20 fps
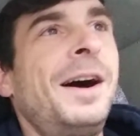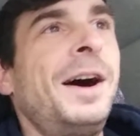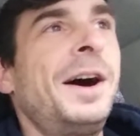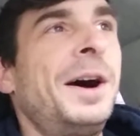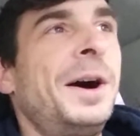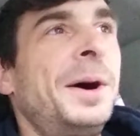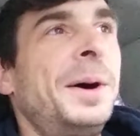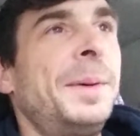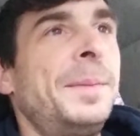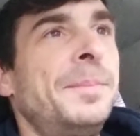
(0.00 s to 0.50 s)

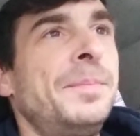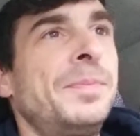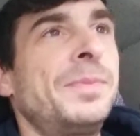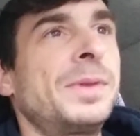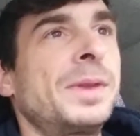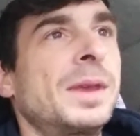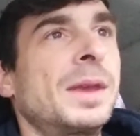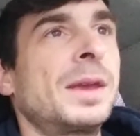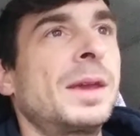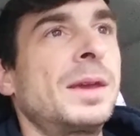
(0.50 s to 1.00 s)
um,
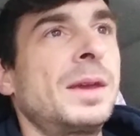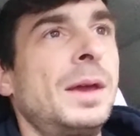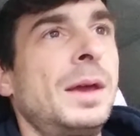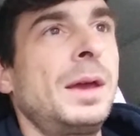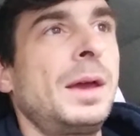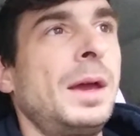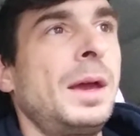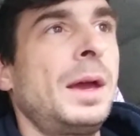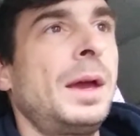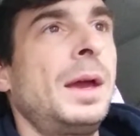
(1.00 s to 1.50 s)

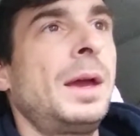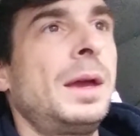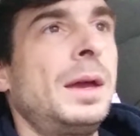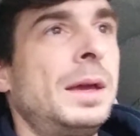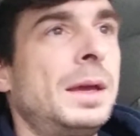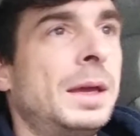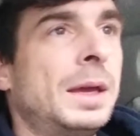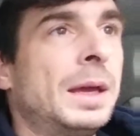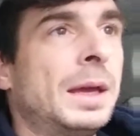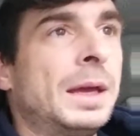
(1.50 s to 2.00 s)

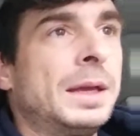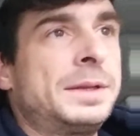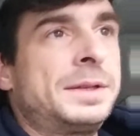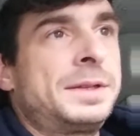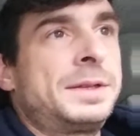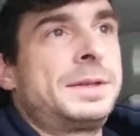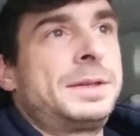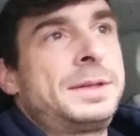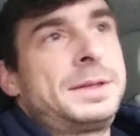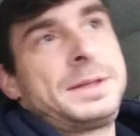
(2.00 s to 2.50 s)

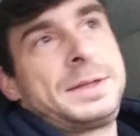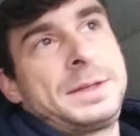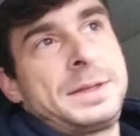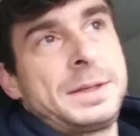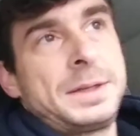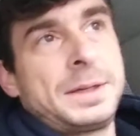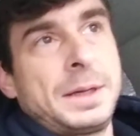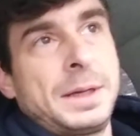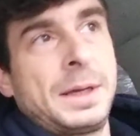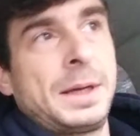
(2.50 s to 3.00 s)

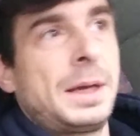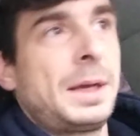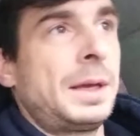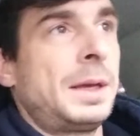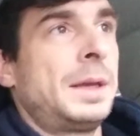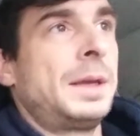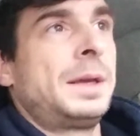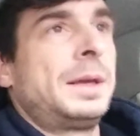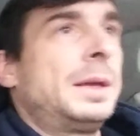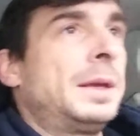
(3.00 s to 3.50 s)
it's,
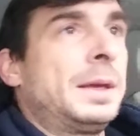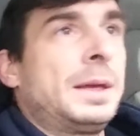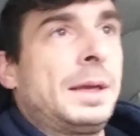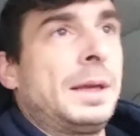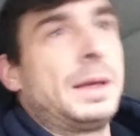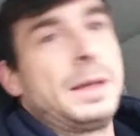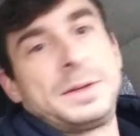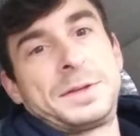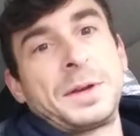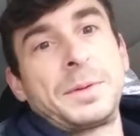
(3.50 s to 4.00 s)

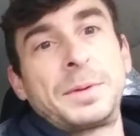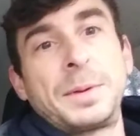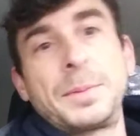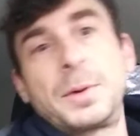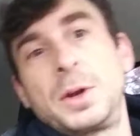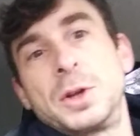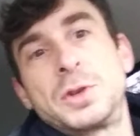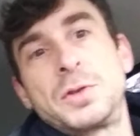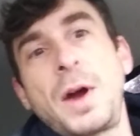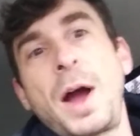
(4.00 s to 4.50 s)
it's something I'm
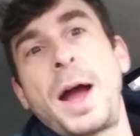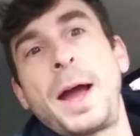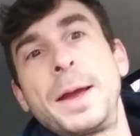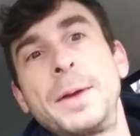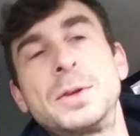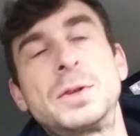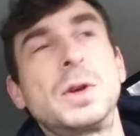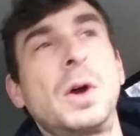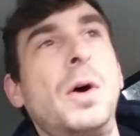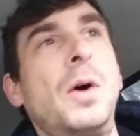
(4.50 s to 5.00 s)
gonna try.
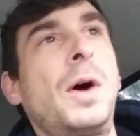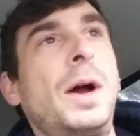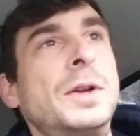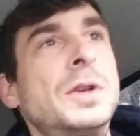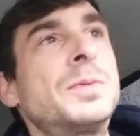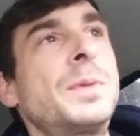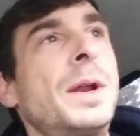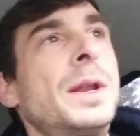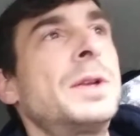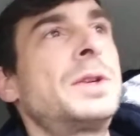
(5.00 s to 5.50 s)
So I
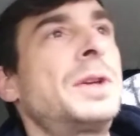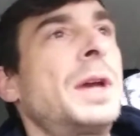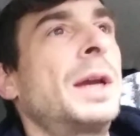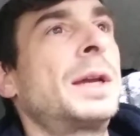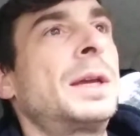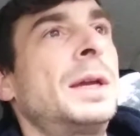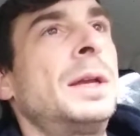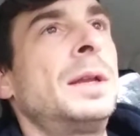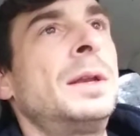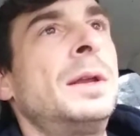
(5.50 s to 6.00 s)
just want to
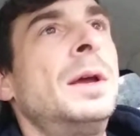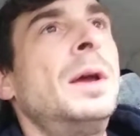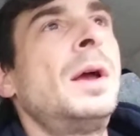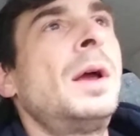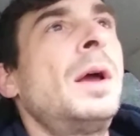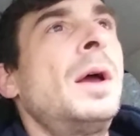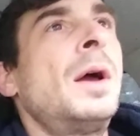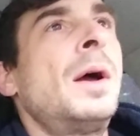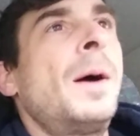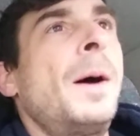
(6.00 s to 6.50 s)
check in.
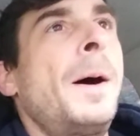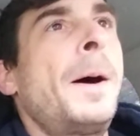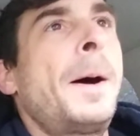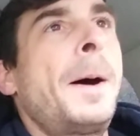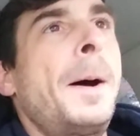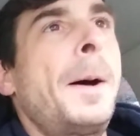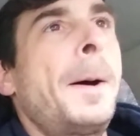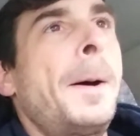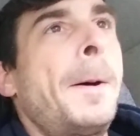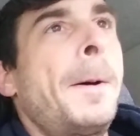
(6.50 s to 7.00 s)

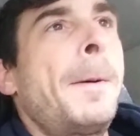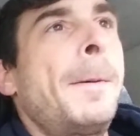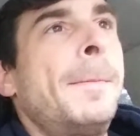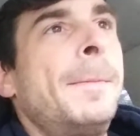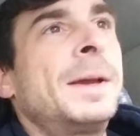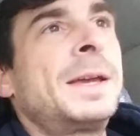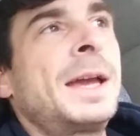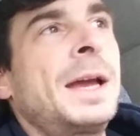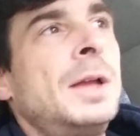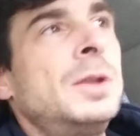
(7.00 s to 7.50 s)

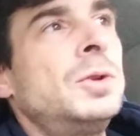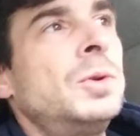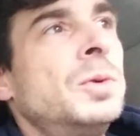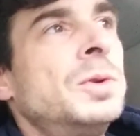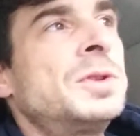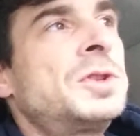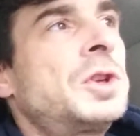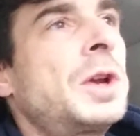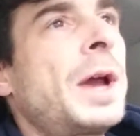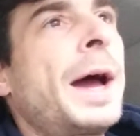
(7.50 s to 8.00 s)
Um, again,
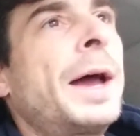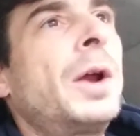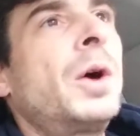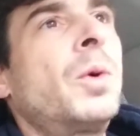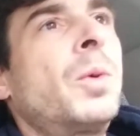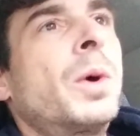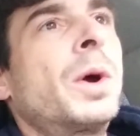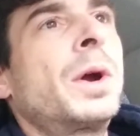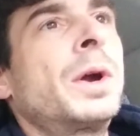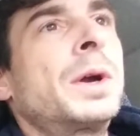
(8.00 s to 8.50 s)
doing shadow
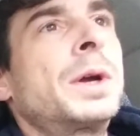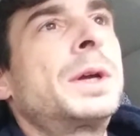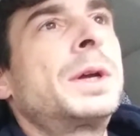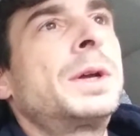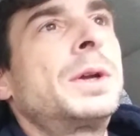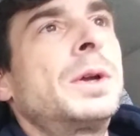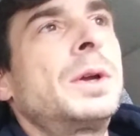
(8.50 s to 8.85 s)
work,